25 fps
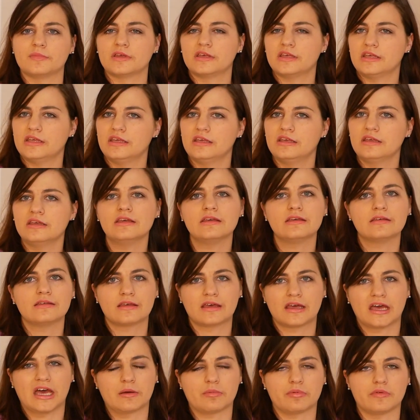He
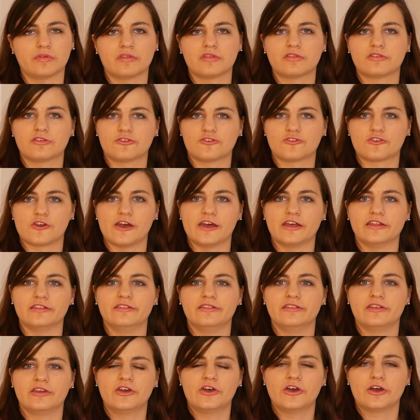happens to
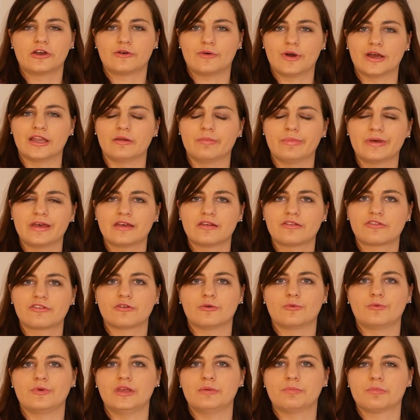shed quite a bit,
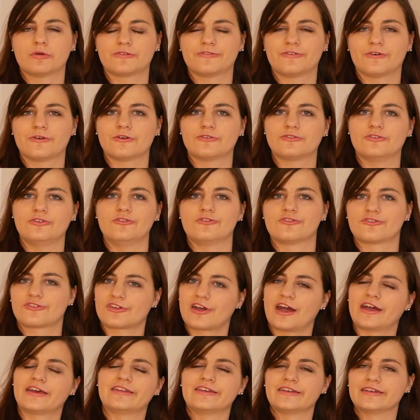so we prefer to just
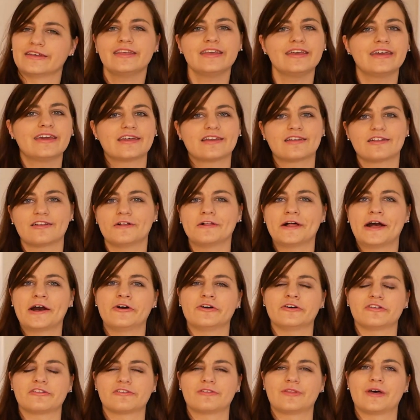kind of get it all
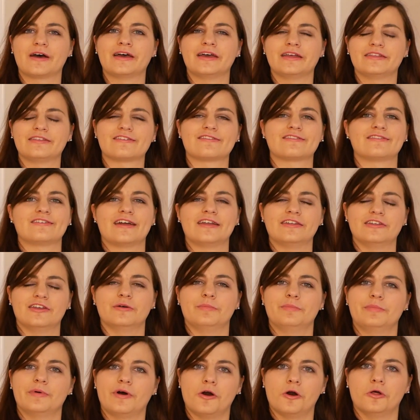out so that it doesn't end
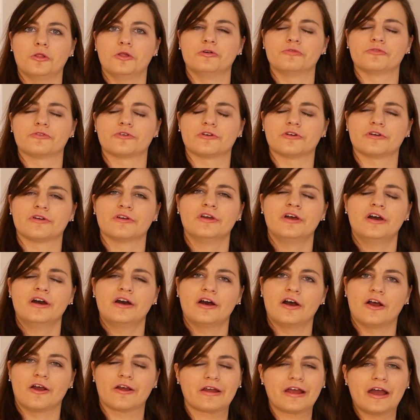up all over
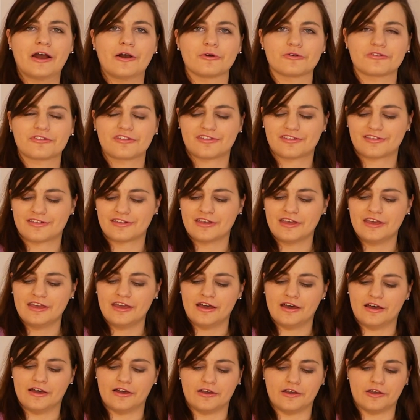our house.
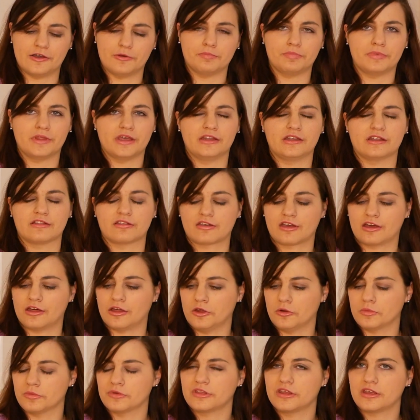And it's
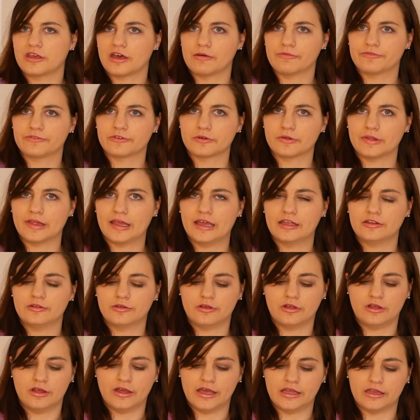got a really comfortable
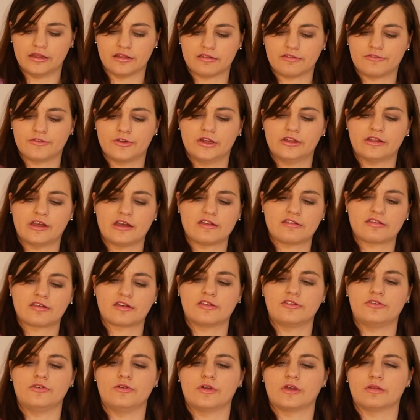handle, and it's very nice
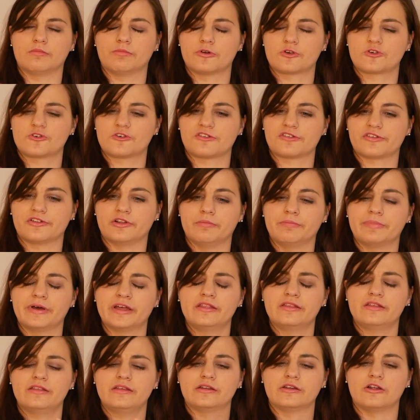because you can push this little
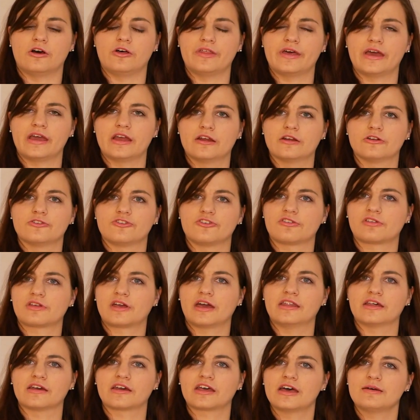button and all the hair just
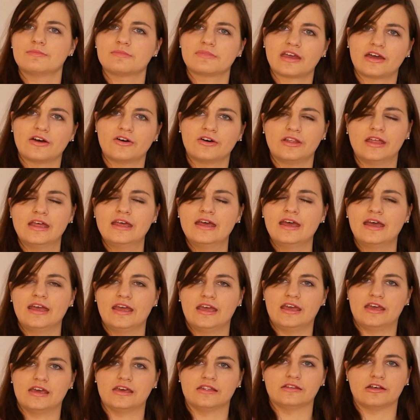kind of comes out
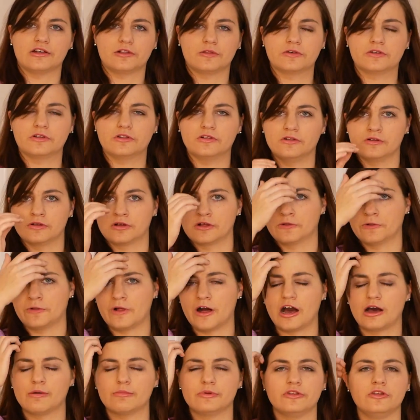in a little
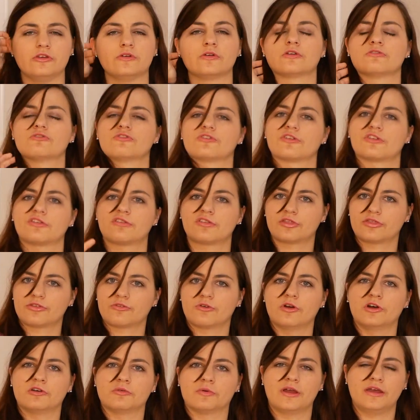glob, and you can just
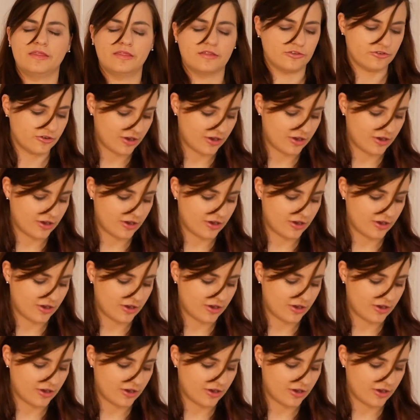throw it right in the